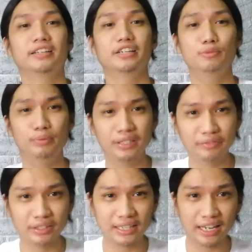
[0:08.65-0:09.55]
Can you believe
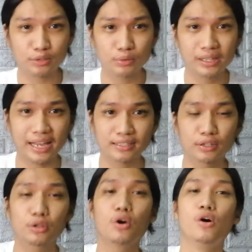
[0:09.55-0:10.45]
it, guys? We
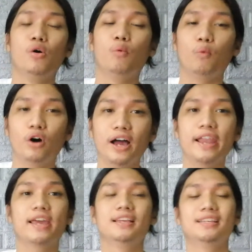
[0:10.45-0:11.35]
lasted
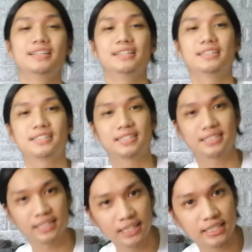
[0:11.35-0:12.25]
one
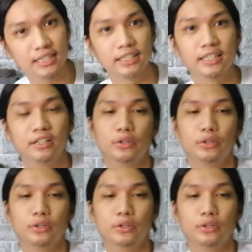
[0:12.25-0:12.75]
season.